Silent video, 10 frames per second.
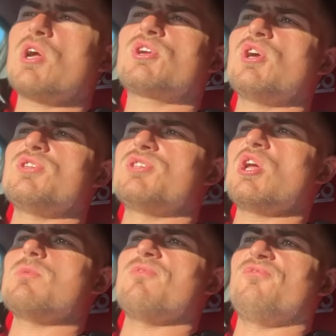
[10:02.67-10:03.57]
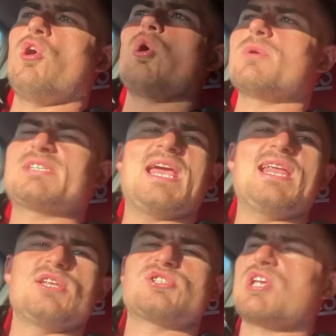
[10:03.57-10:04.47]
couldn't do before was
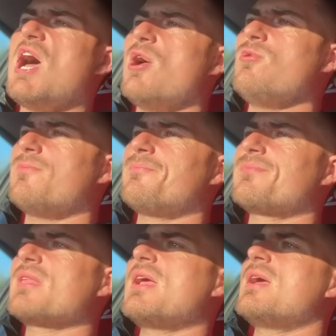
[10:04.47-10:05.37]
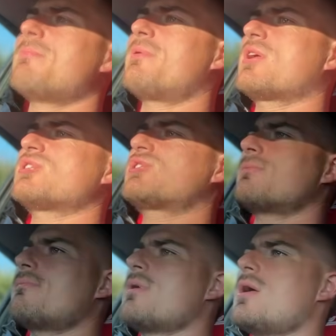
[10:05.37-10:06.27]
heel and toe, because
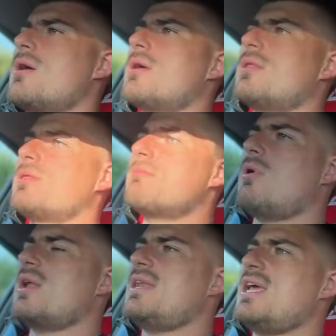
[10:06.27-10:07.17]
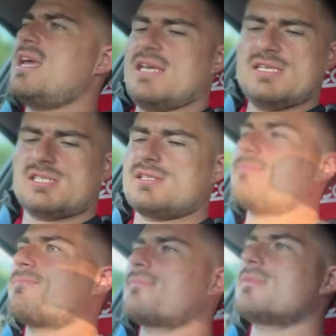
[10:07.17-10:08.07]
my knees
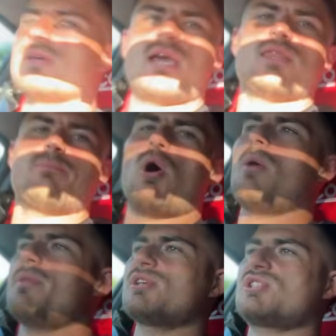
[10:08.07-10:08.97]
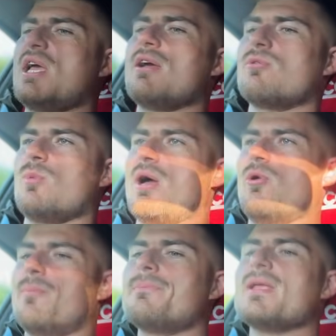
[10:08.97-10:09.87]
hit the bottom of the steering wheel.
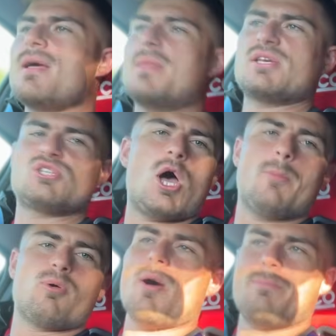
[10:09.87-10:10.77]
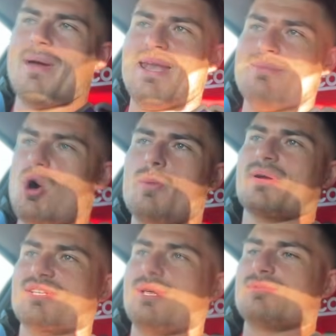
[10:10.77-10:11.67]
That's not a problem anymore
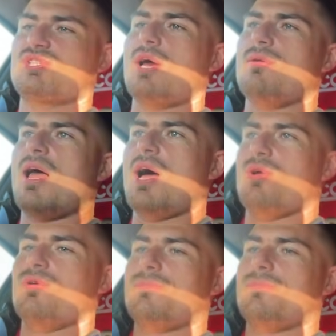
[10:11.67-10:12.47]
because I'm so low.